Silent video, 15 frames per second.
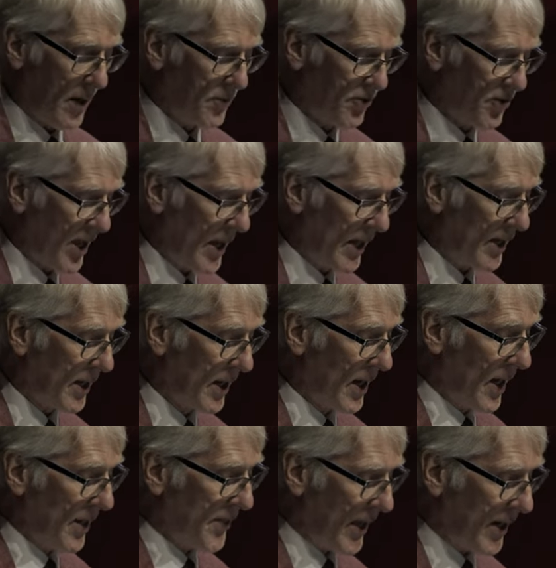I'm saying
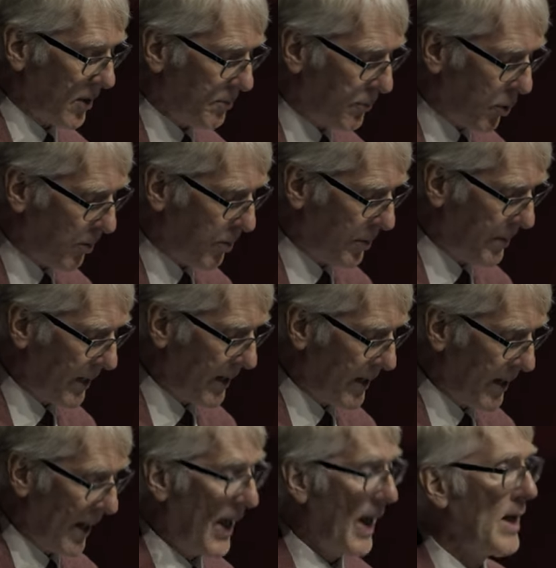they can
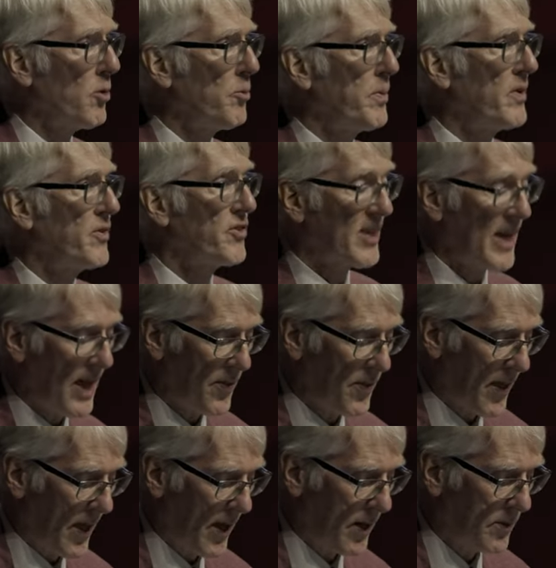probably help us get
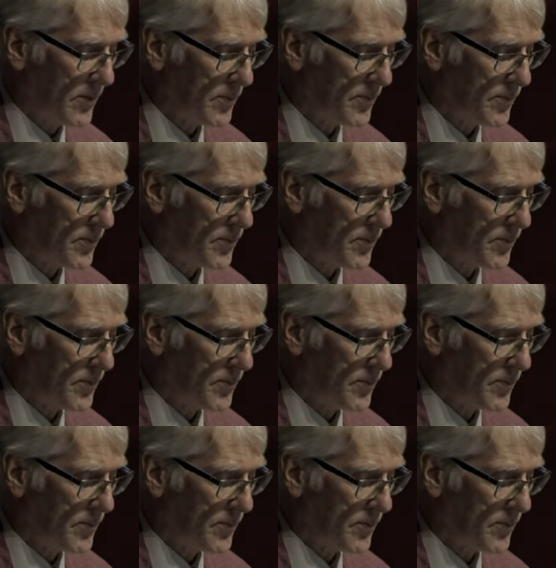there.